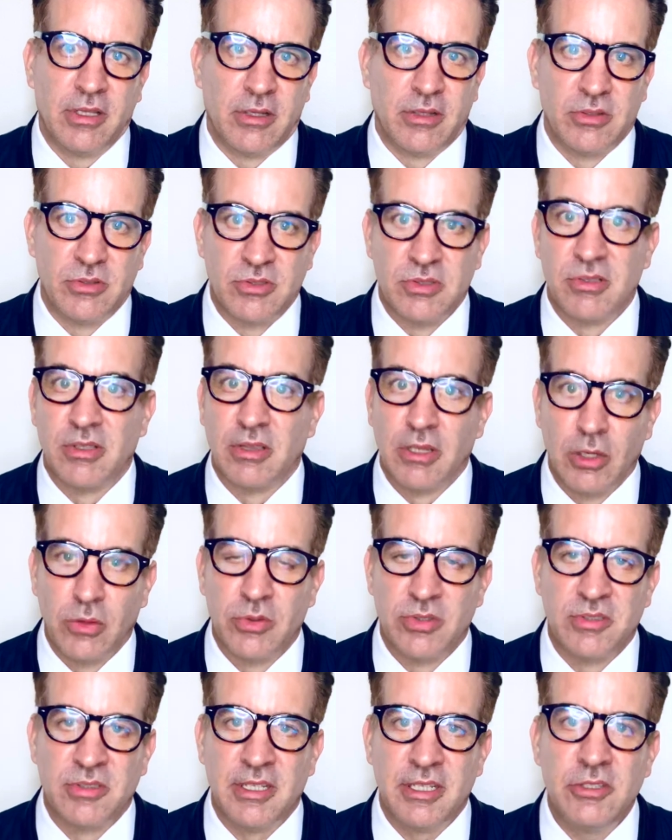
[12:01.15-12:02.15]
you know, is the
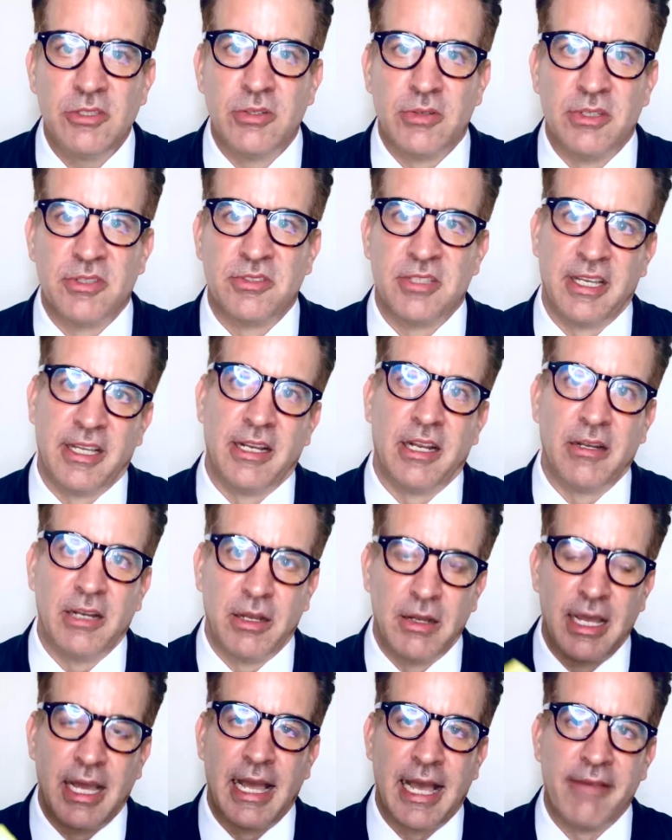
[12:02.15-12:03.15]
lowest interest, and
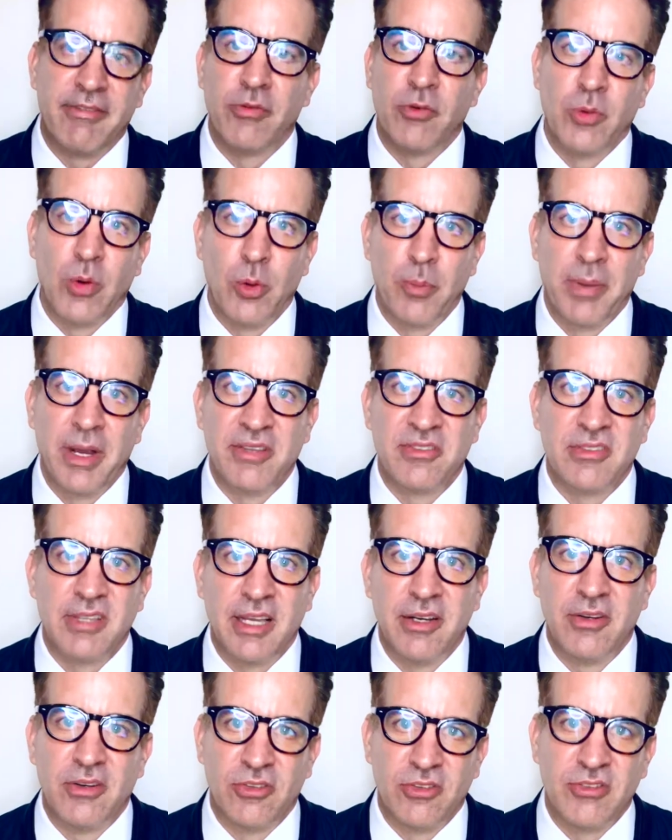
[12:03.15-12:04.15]
have a robust
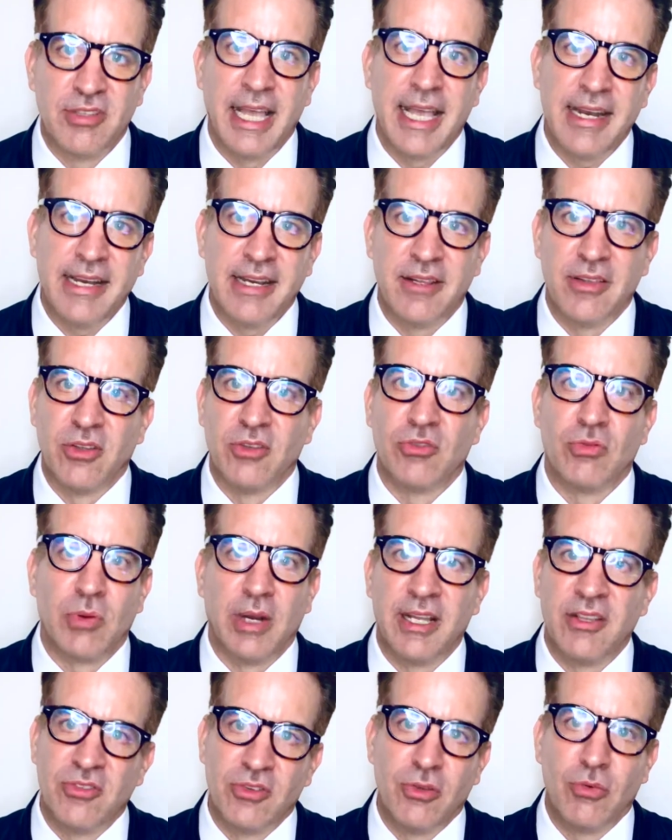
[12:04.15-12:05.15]
understanding of those
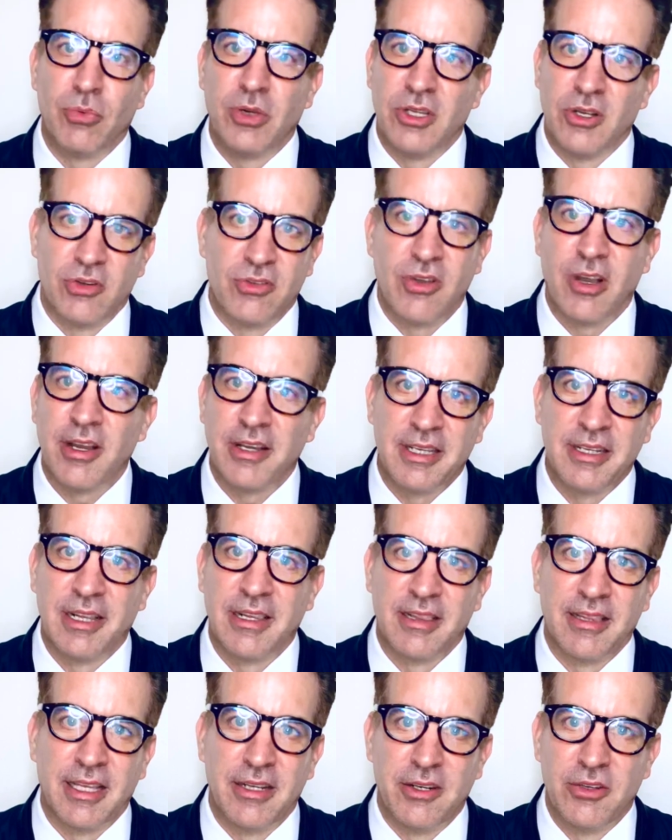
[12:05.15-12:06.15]
rates. When you're talking to
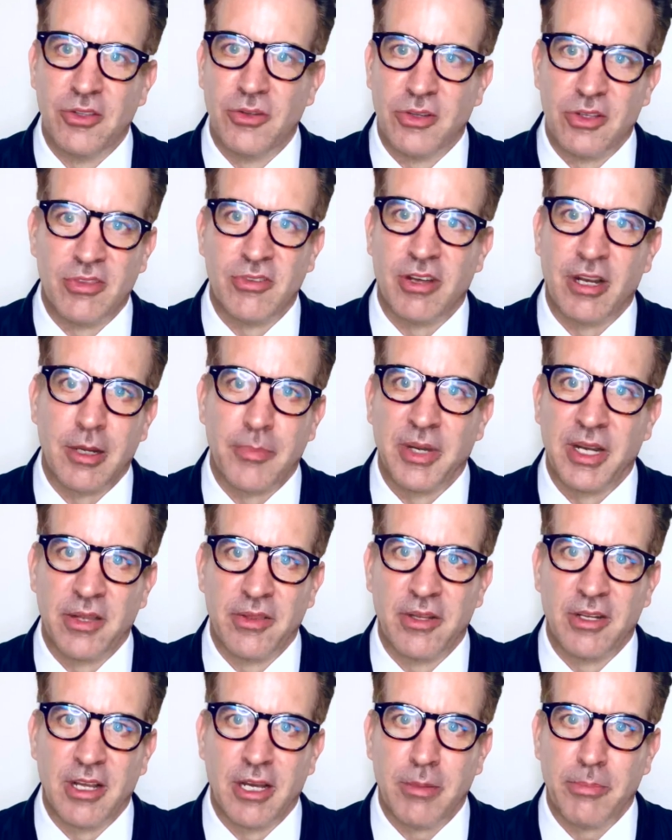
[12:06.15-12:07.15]
the lender, you can talk about
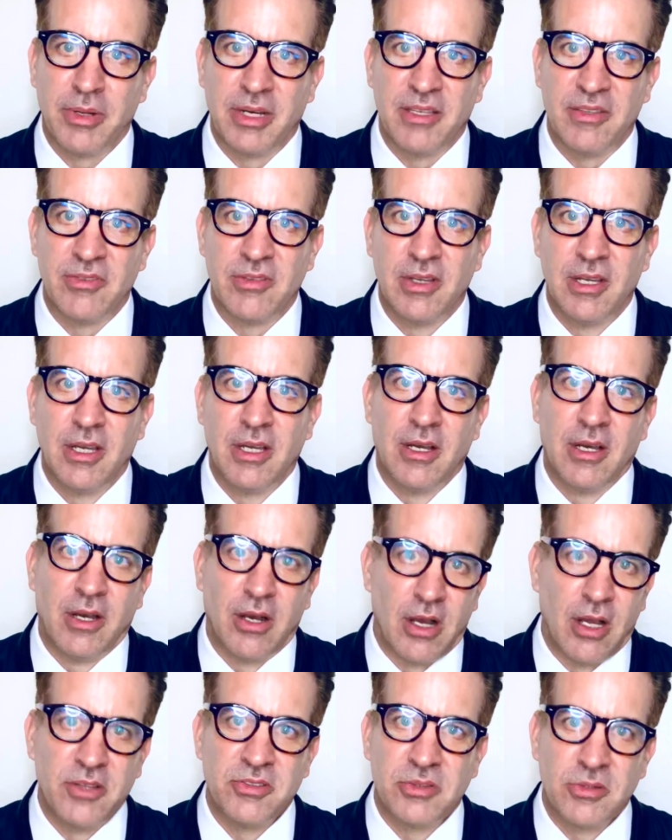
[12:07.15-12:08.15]
other companies.
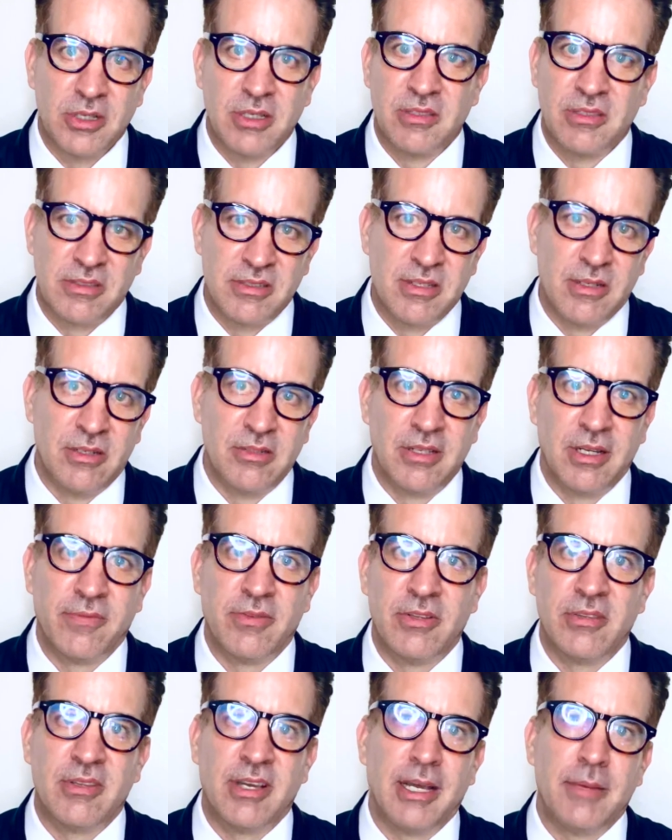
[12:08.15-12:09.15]
Also consider
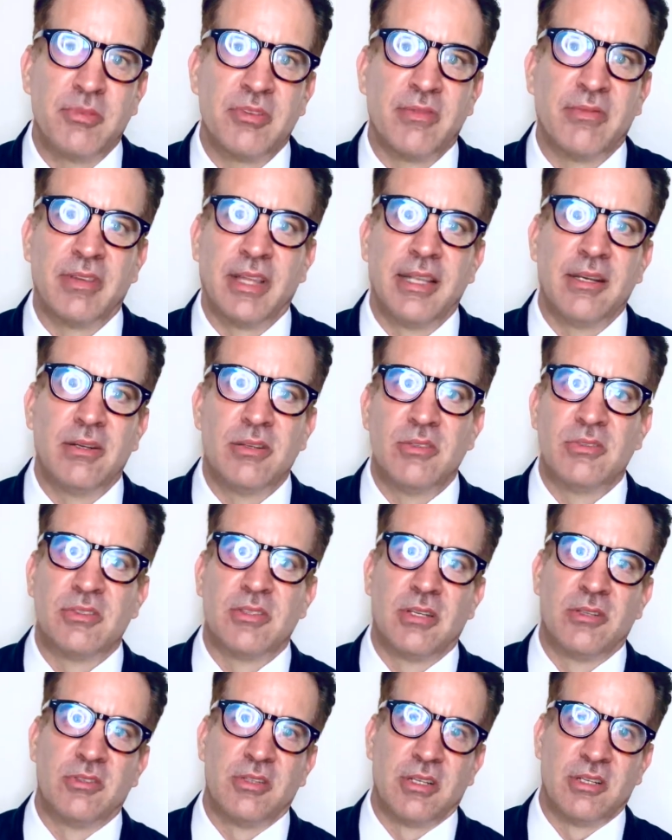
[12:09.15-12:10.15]
different types of lenders,
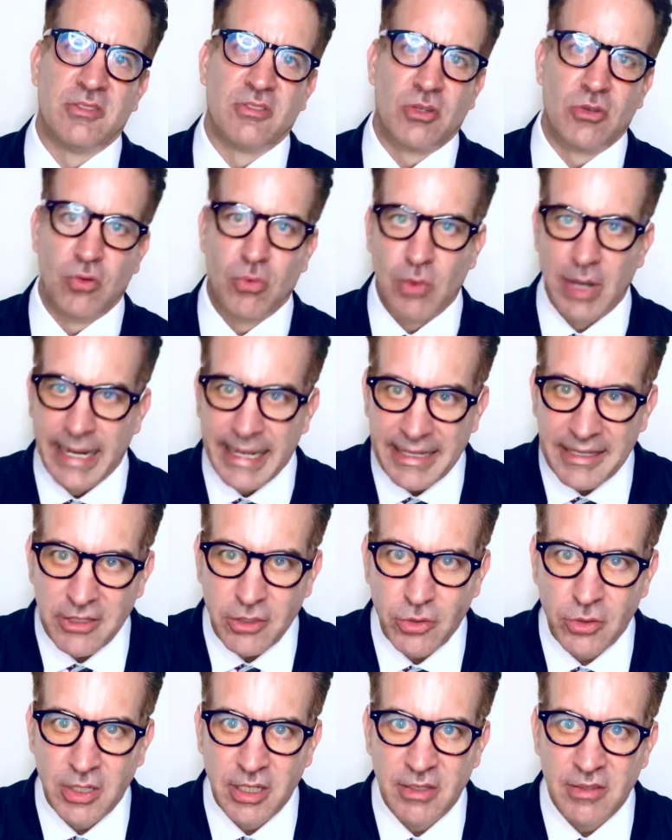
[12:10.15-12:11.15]
such as credit
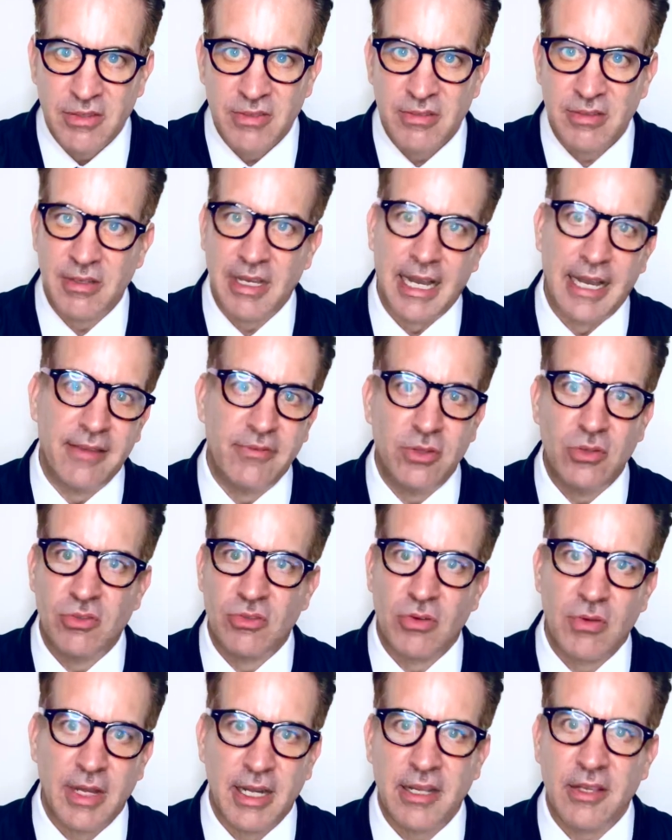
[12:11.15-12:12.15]
unions. I've
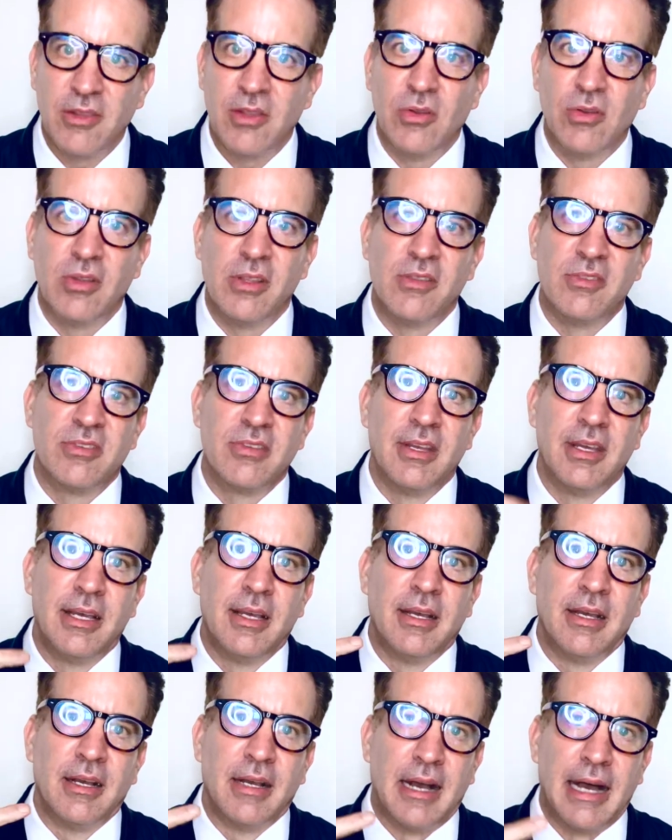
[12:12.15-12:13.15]
used credit unions,
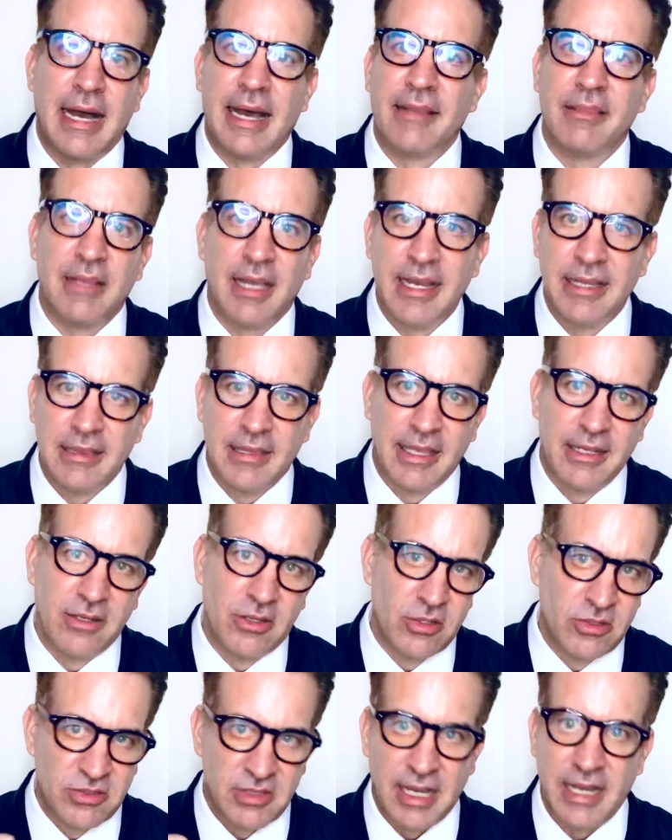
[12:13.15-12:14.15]
online
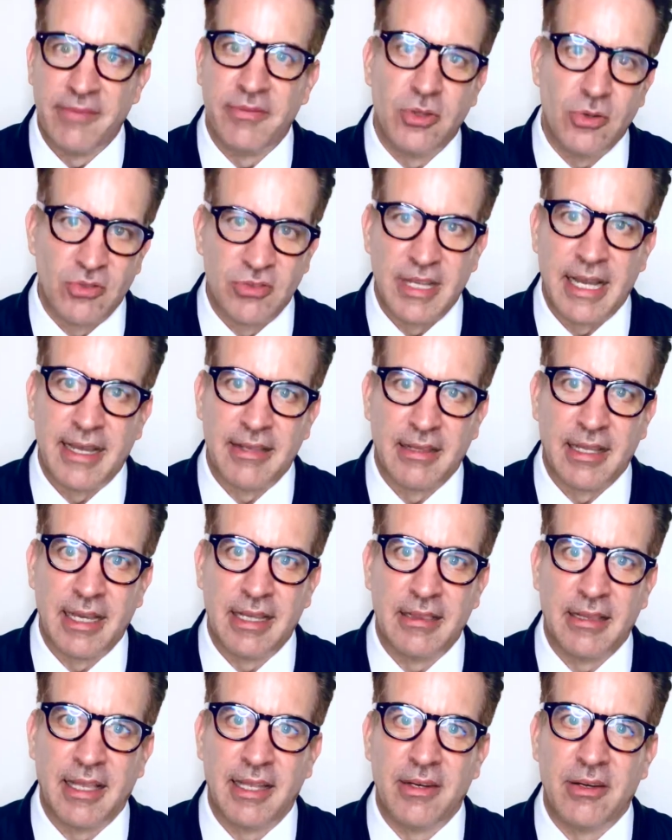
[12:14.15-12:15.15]
lenders. I've used
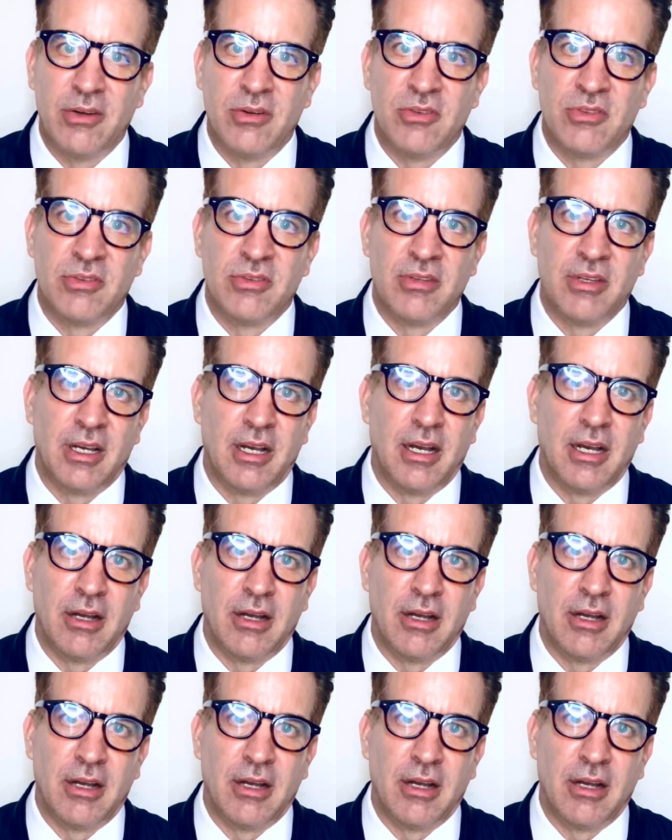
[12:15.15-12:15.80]
online lenders